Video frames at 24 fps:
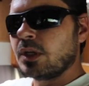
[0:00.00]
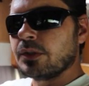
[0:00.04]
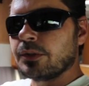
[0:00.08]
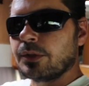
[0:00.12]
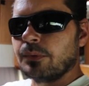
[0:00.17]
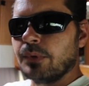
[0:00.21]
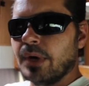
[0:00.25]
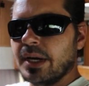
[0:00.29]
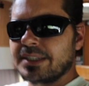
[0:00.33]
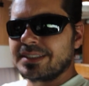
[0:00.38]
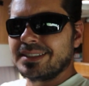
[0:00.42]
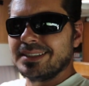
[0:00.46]

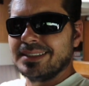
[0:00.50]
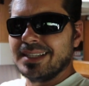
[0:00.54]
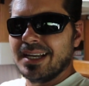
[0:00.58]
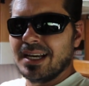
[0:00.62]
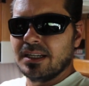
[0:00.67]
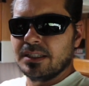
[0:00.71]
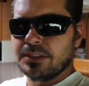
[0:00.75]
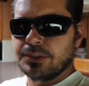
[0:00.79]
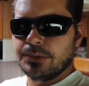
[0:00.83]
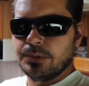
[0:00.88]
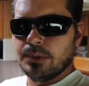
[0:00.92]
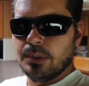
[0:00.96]
directs it
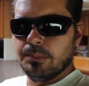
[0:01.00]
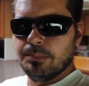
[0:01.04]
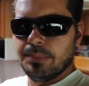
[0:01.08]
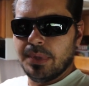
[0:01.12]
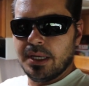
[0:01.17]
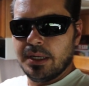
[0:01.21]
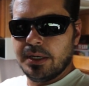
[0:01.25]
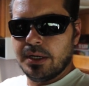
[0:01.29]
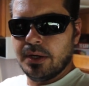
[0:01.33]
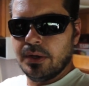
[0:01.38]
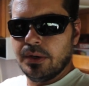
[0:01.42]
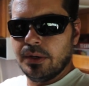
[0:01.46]
down into the
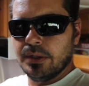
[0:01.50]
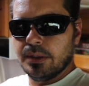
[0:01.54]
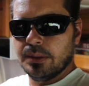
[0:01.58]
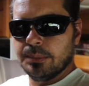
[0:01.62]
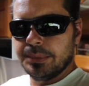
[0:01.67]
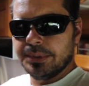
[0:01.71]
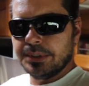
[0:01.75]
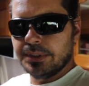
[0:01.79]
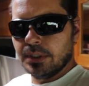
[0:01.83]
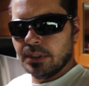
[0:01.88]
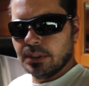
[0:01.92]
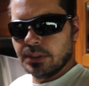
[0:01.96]
bed area,
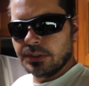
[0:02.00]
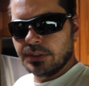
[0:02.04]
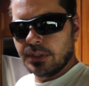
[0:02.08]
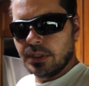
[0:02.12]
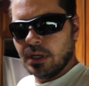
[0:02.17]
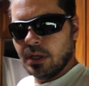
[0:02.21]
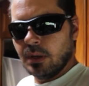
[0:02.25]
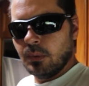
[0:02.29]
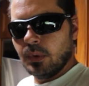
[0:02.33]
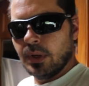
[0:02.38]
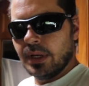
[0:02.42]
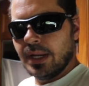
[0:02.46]
because
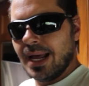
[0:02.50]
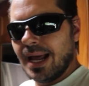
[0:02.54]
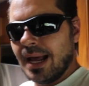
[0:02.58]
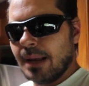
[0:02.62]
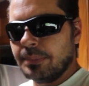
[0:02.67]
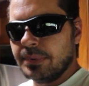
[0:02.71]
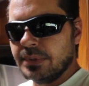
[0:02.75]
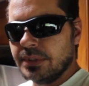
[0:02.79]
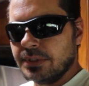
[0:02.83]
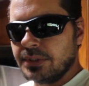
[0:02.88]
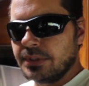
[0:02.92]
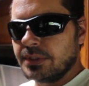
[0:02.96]
what
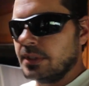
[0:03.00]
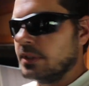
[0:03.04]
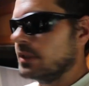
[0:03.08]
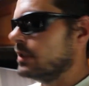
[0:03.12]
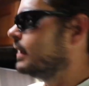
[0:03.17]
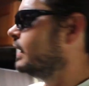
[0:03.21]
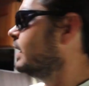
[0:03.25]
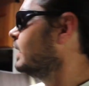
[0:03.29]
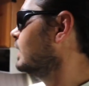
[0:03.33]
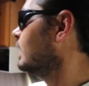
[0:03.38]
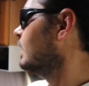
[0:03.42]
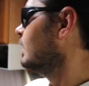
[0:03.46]
happens
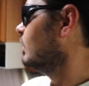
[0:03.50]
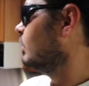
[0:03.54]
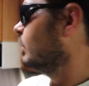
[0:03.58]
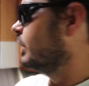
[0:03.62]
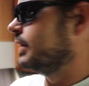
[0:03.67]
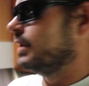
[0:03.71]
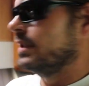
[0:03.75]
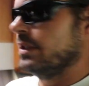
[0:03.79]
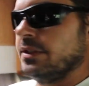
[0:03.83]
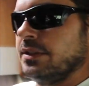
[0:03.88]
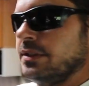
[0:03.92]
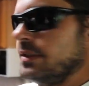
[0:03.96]

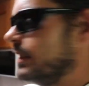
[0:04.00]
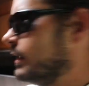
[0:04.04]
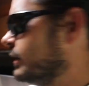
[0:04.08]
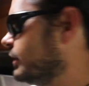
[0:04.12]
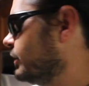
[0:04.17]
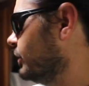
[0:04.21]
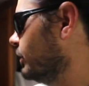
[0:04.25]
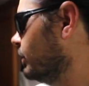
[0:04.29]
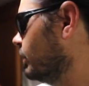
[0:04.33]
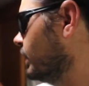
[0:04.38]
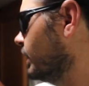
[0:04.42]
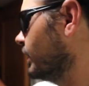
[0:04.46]
with
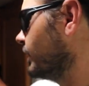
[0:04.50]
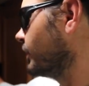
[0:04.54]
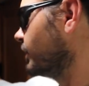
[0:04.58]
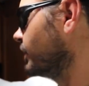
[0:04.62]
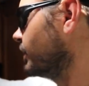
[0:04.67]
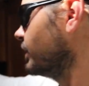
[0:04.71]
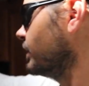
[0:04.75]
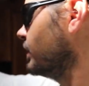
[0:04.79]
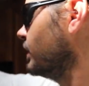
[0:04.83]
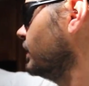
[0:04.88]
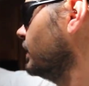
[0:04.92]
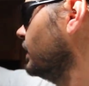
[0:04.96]
these
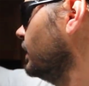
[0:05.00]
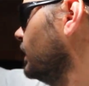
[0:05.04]
units,